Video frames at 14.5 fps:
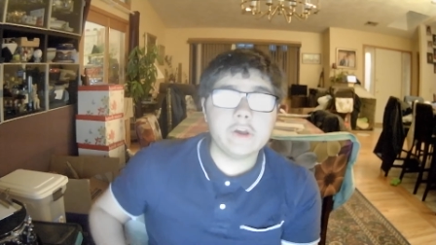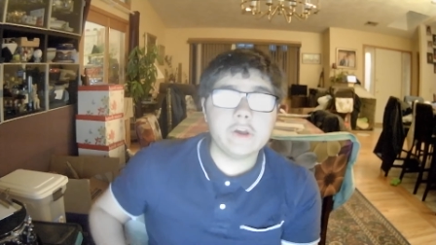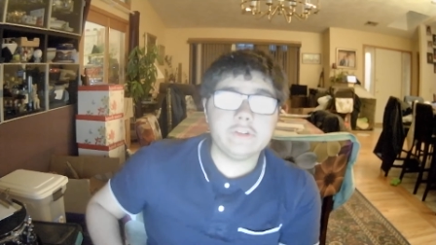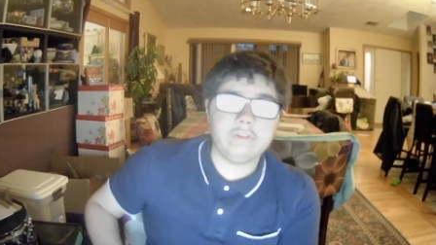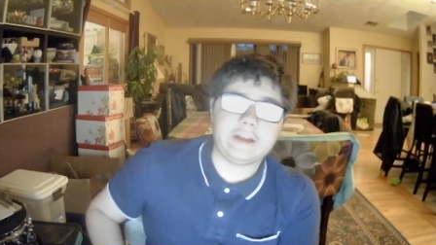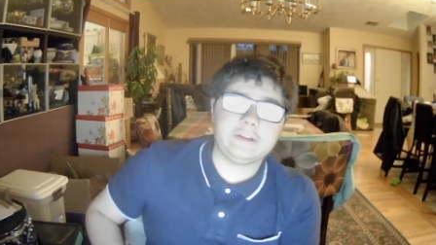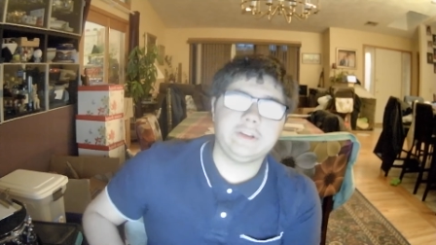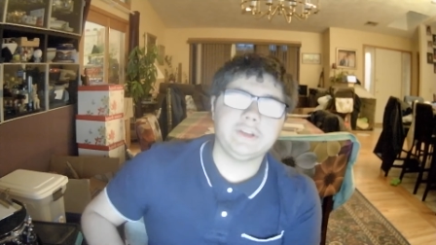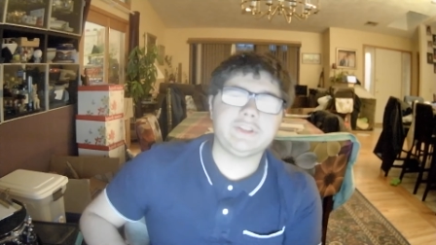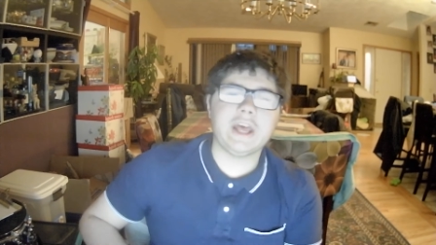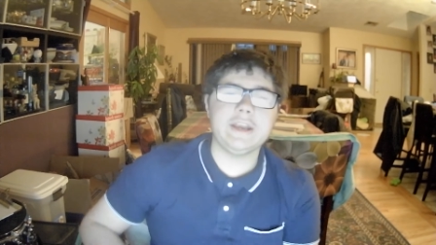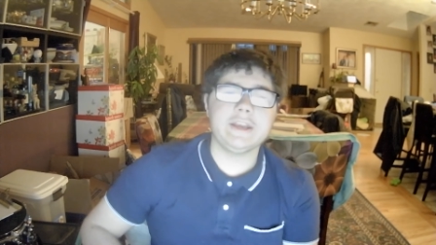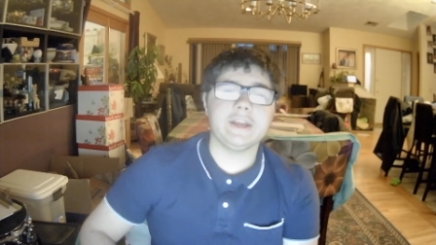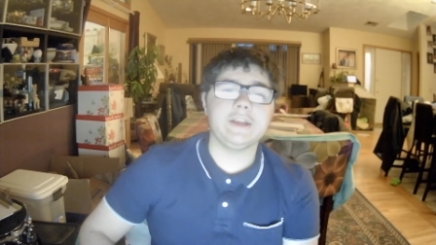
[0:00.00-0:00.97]
direct
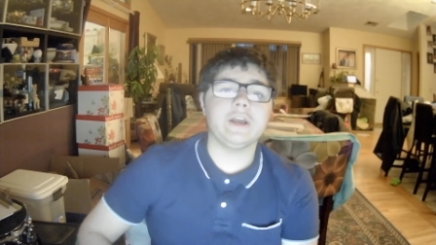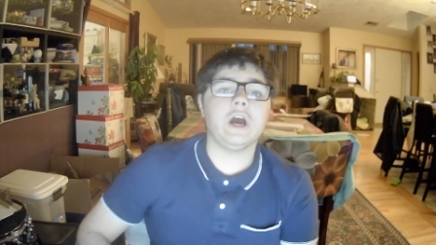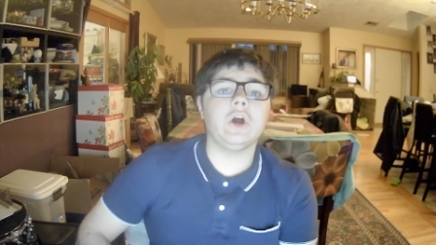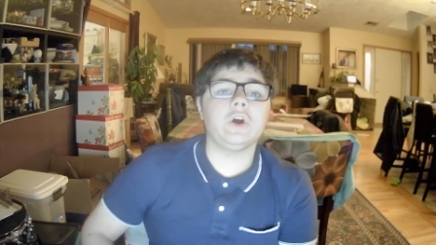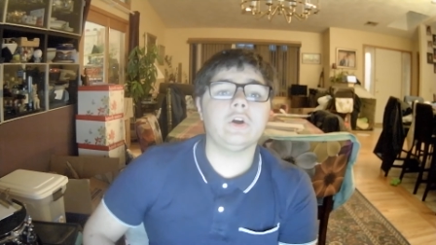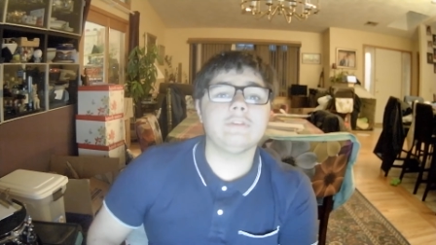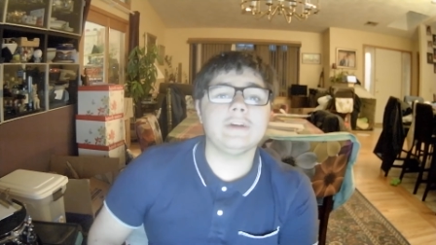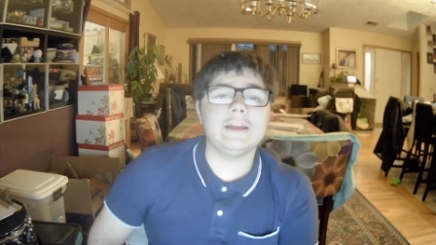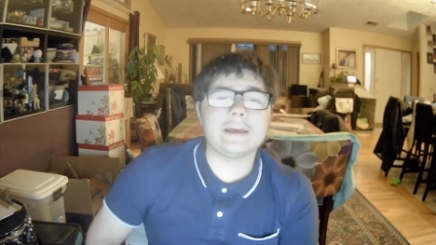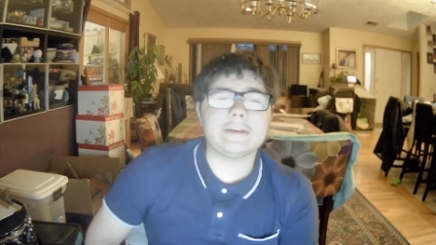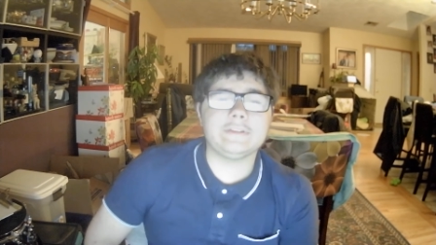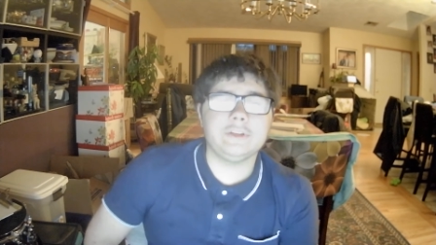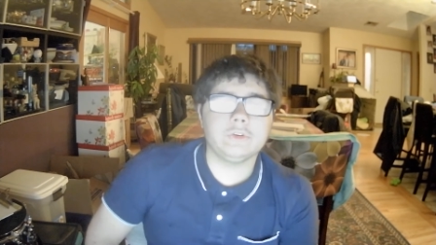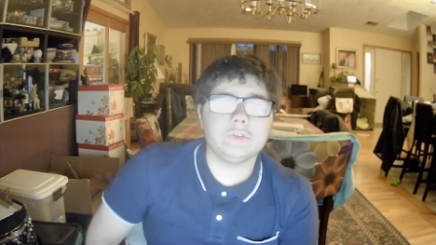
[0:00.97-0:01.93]
descendant of
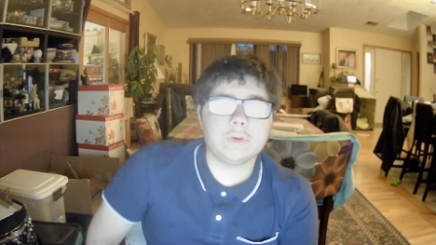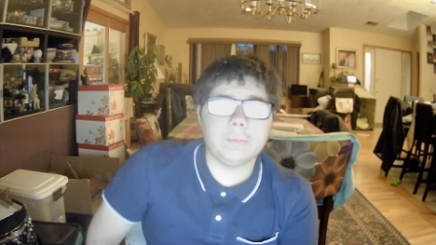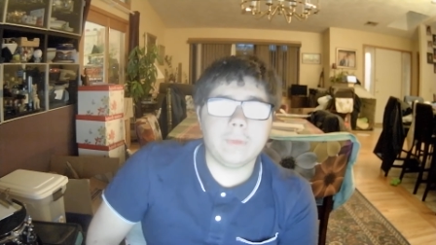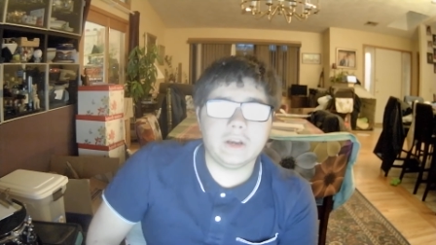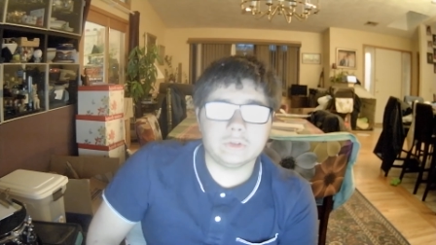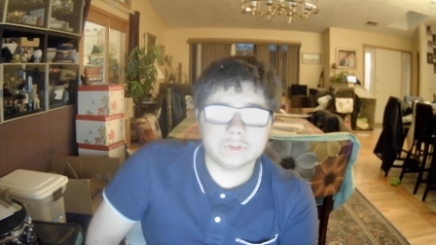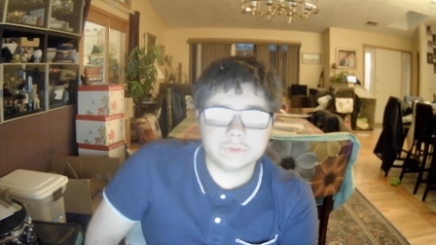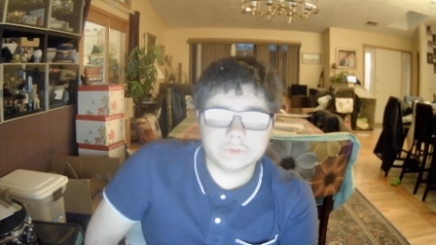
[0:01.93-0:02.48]
Alexios Komnenos.